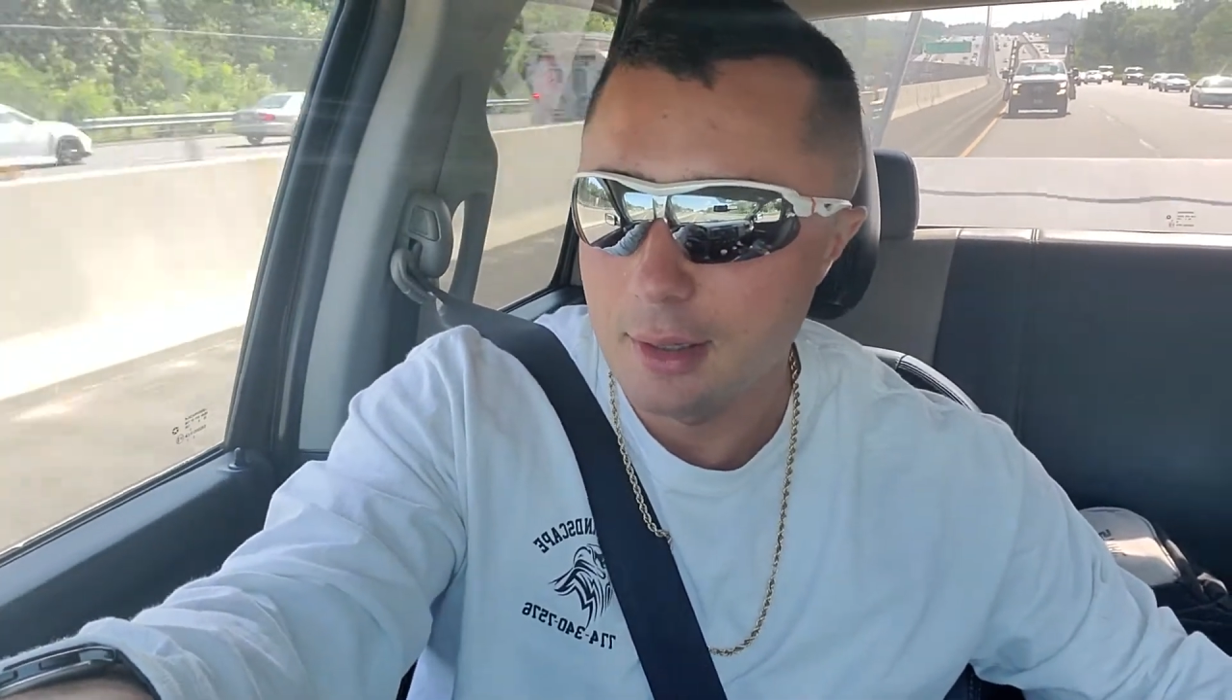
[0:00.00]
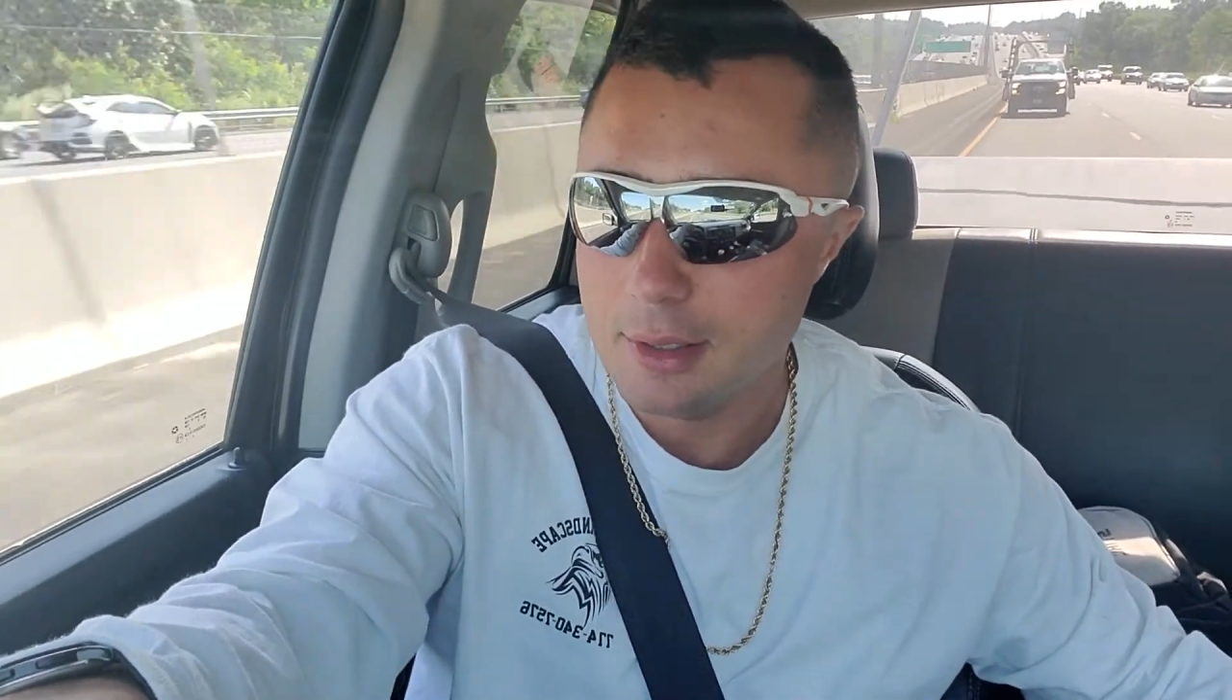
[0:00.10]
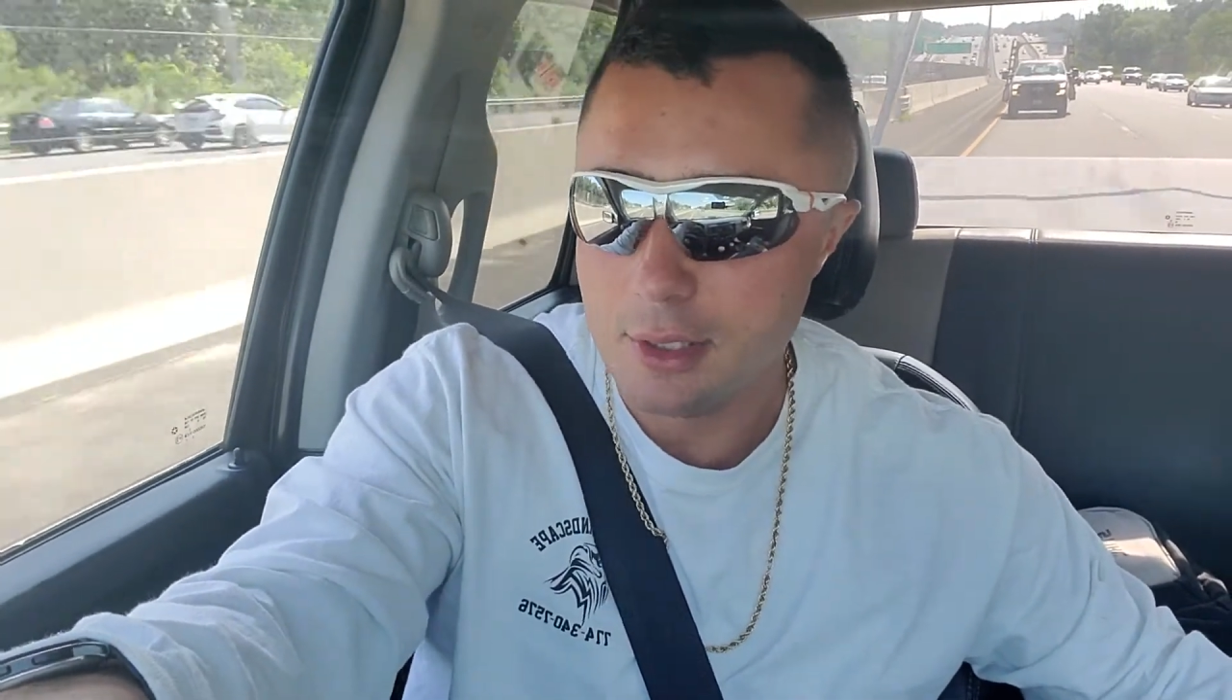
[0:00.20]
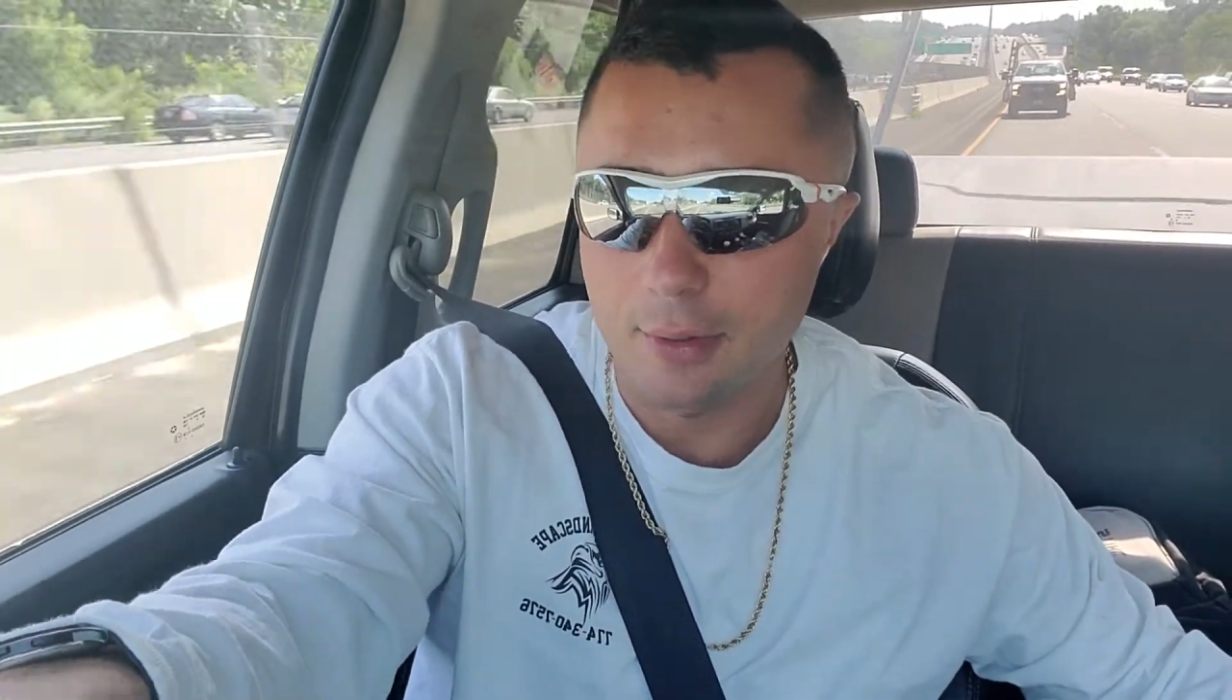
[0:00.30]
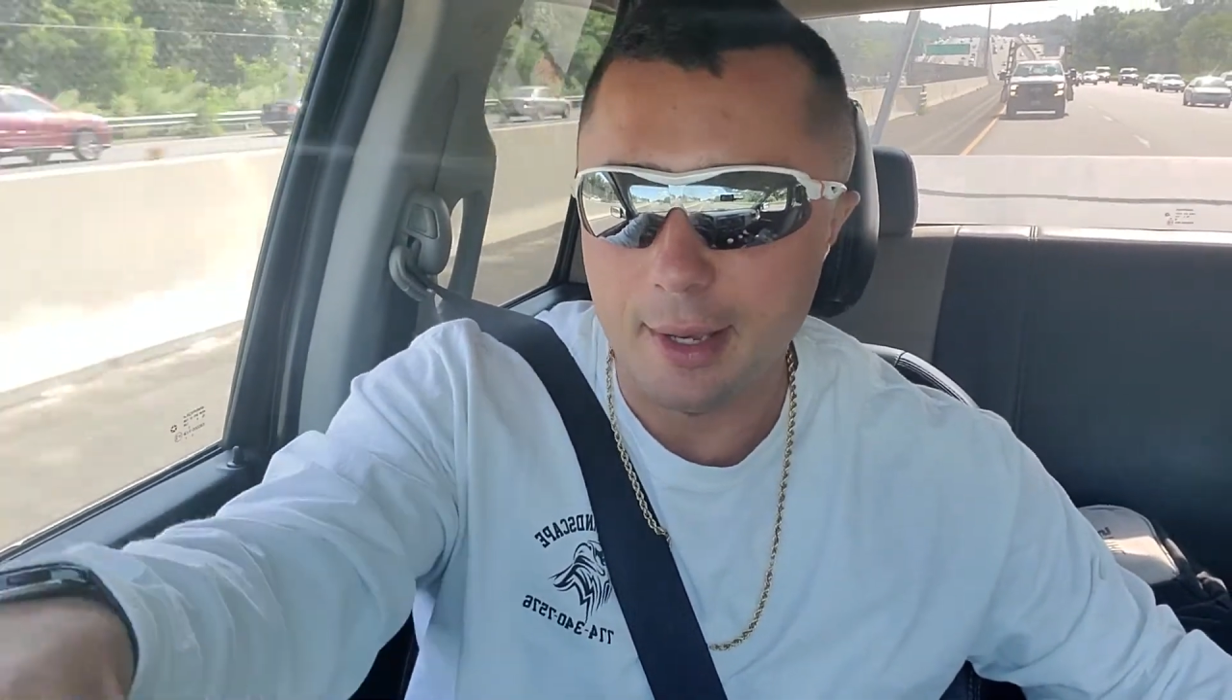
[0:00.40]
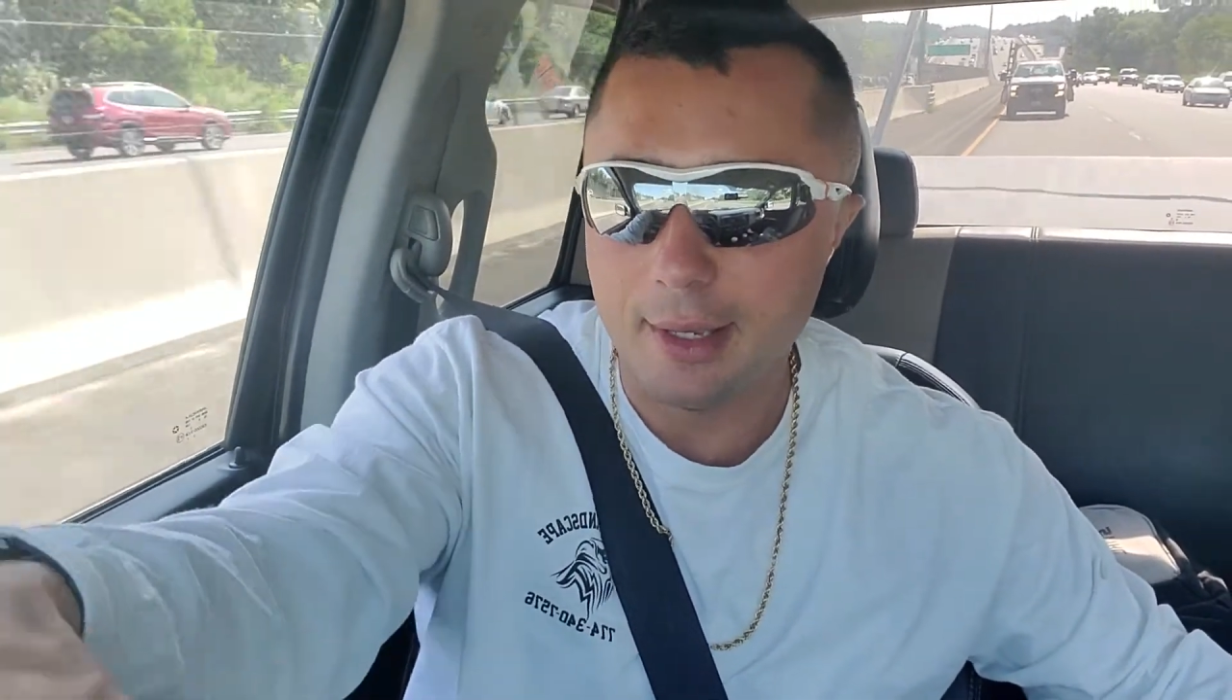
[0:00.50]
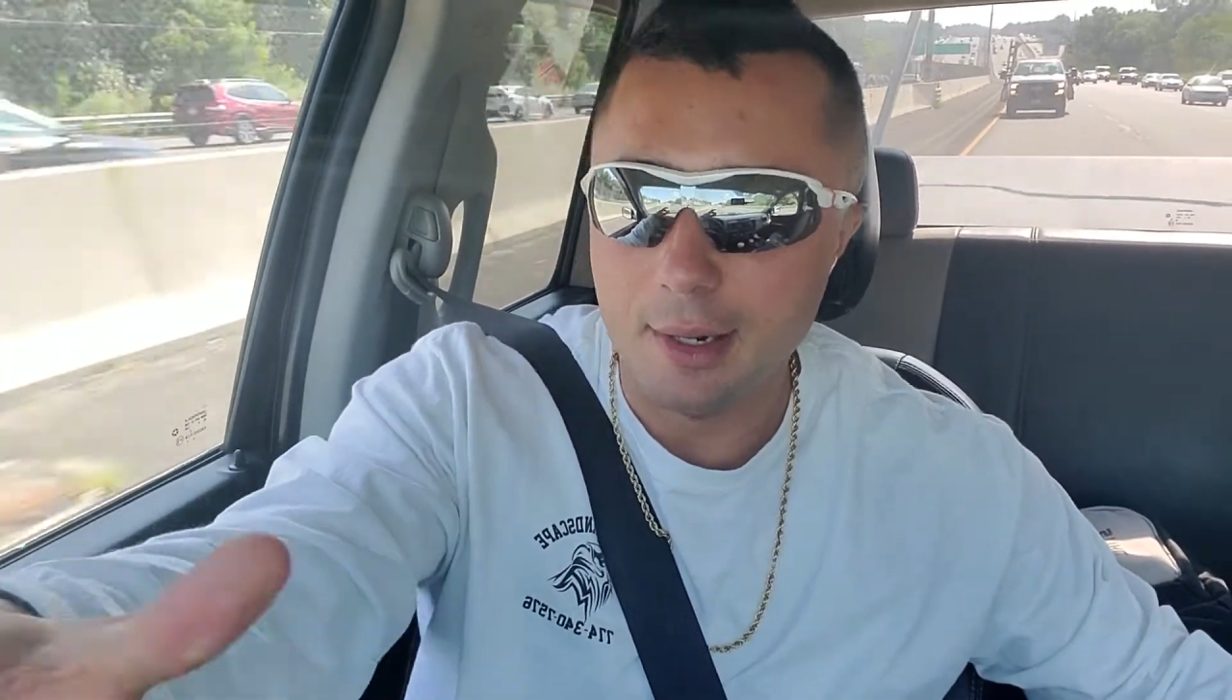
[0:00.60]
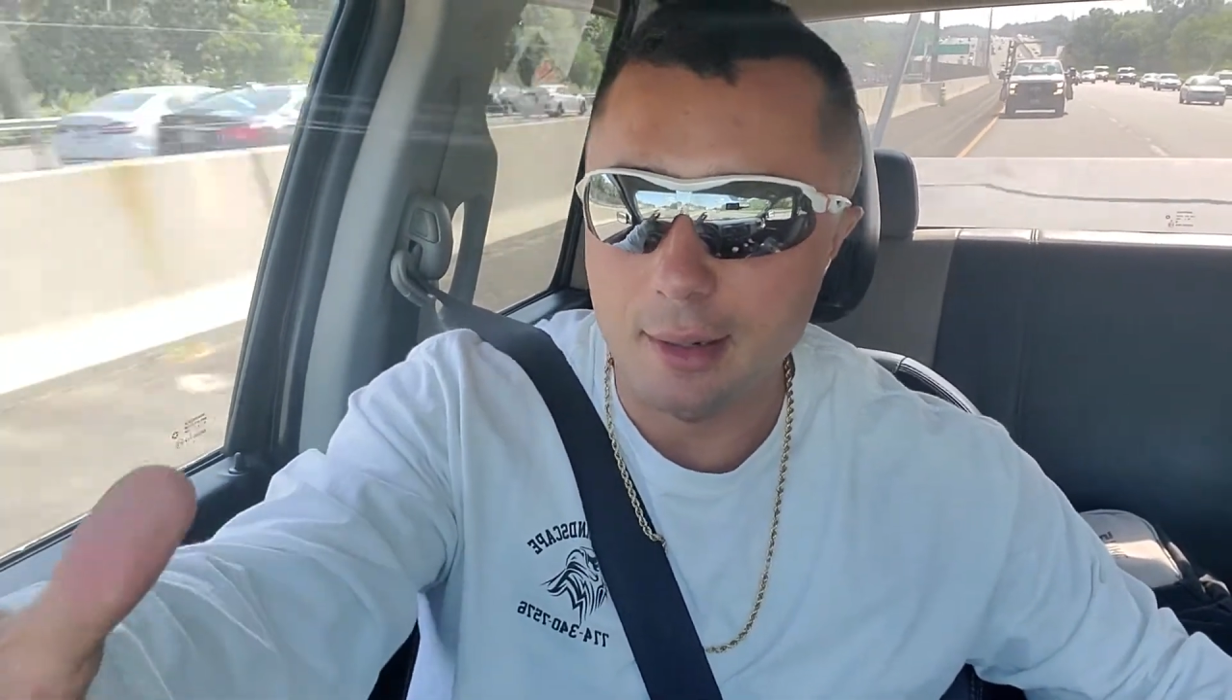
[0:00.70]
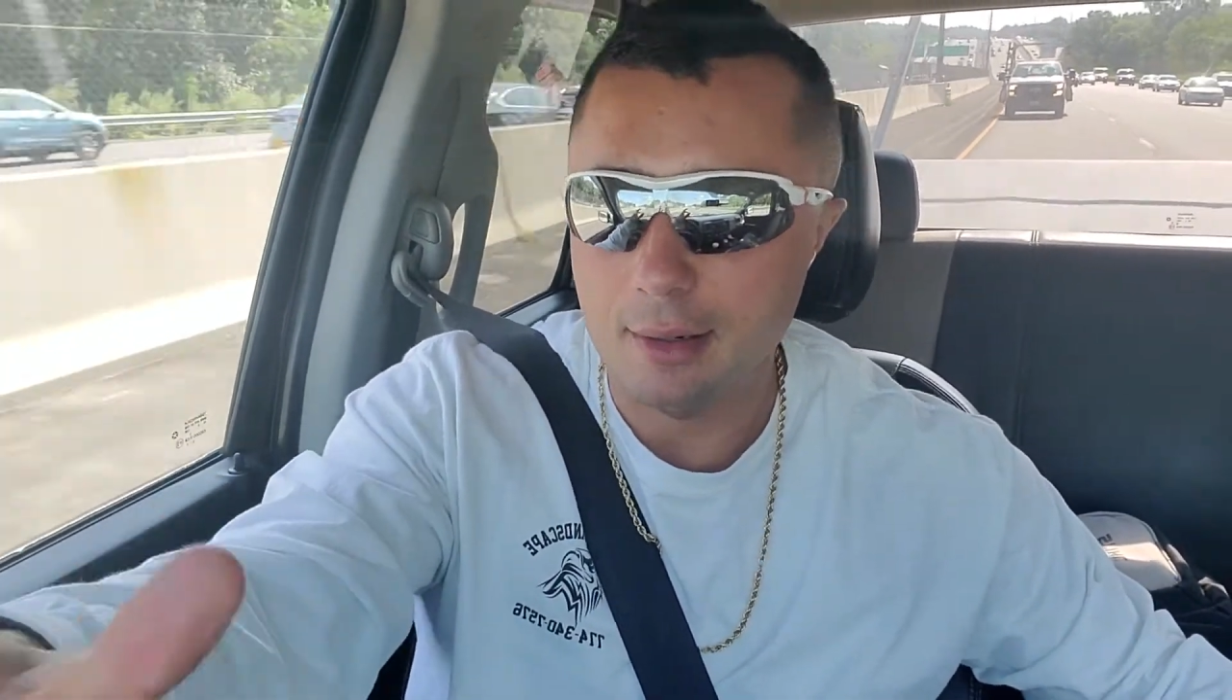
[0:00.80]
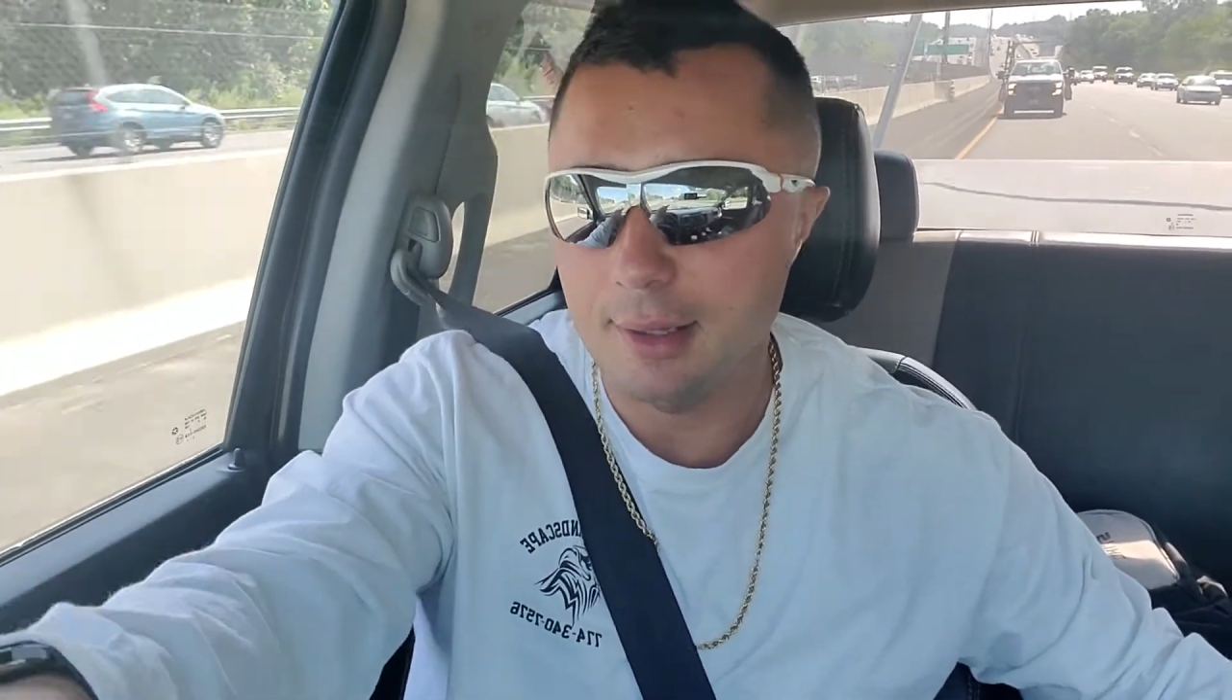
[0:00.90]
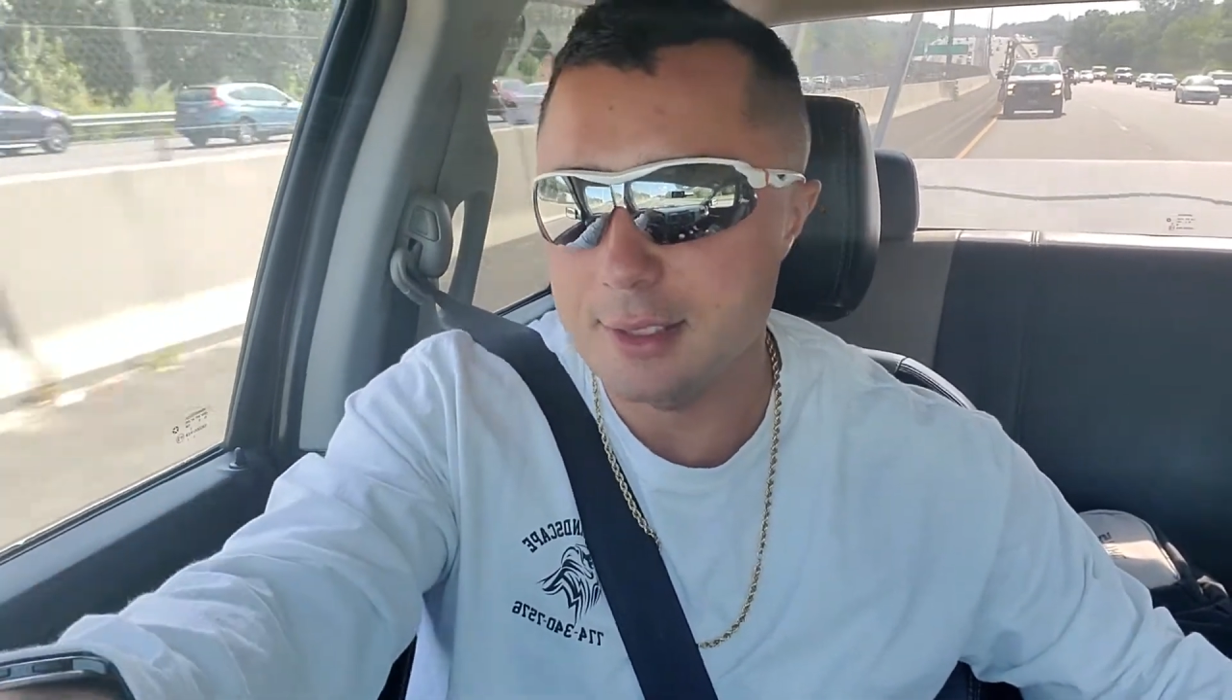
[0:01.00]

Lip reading: So they can